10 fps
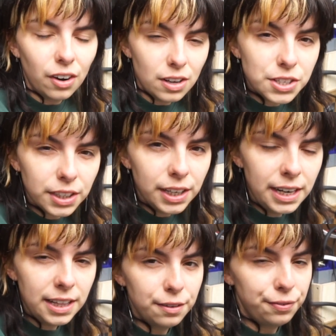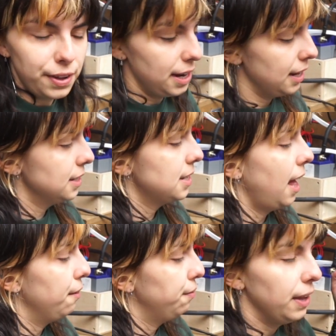also gonna need the fittings
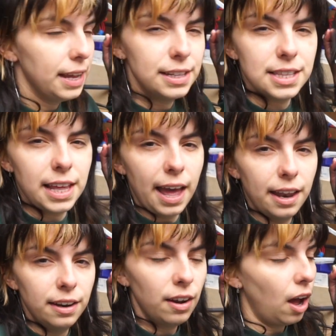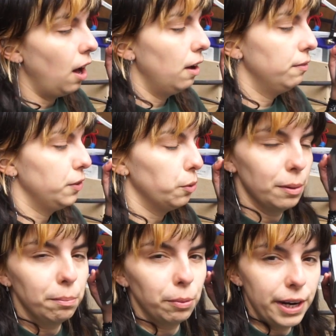that fit into the end of
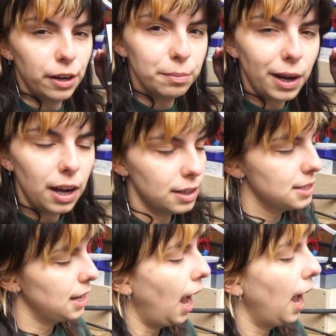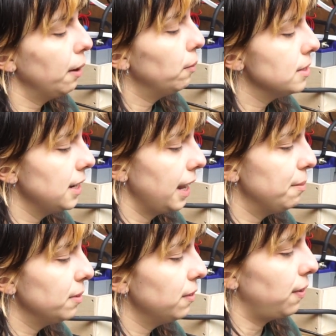your breaker box. I wasn't
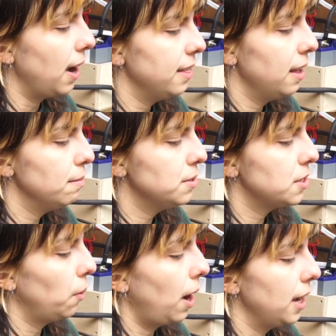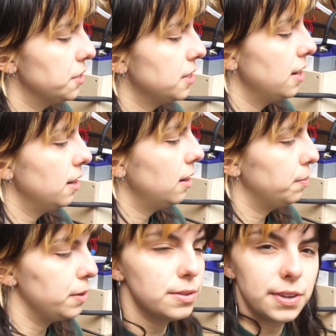able to find them, so I just ended
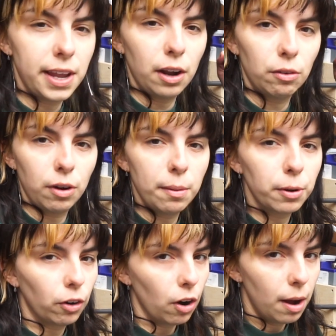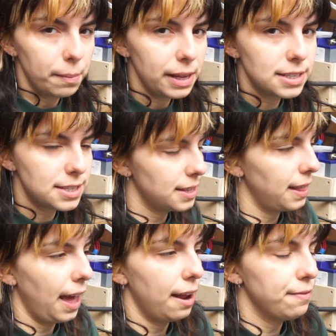up using rubber grommets
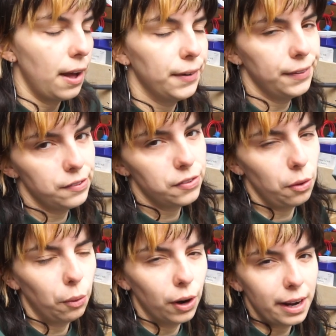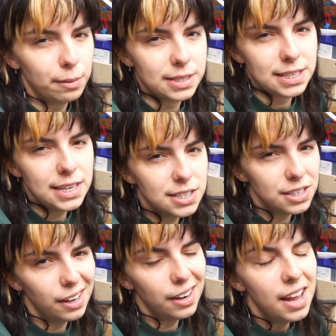that I found at the store. It was
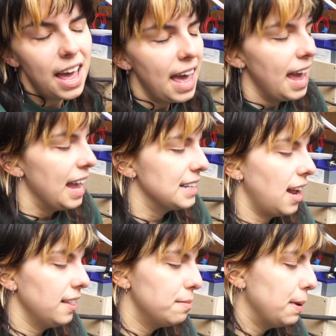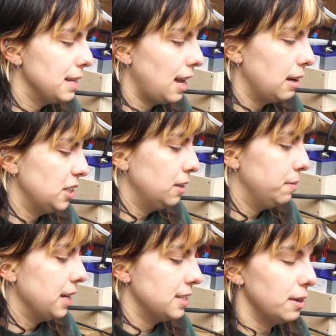easier. It's not the best option
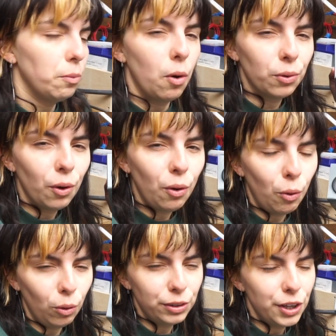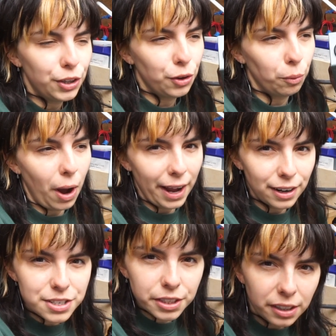because it won't hold your
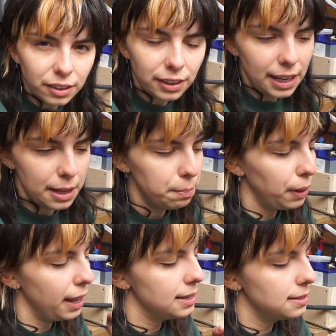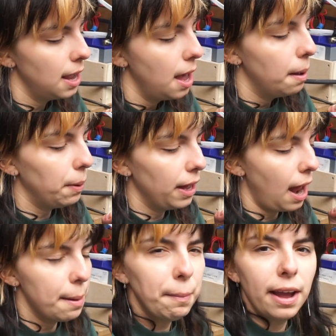wires securely in place, but
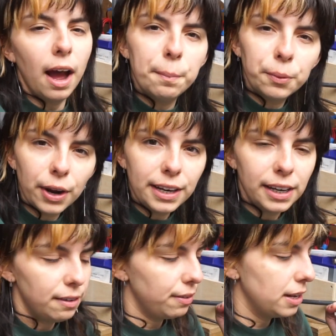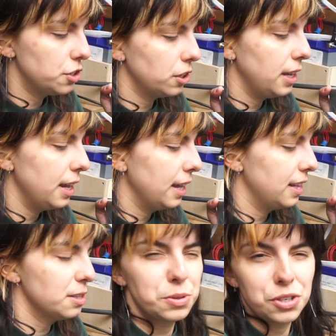I might upgrade it eventually.
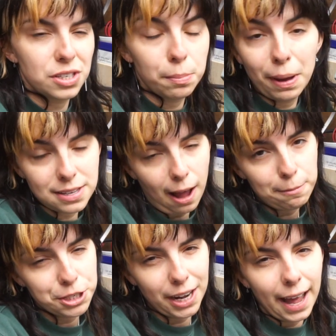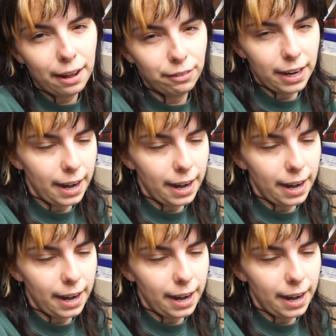This was just the best option I had right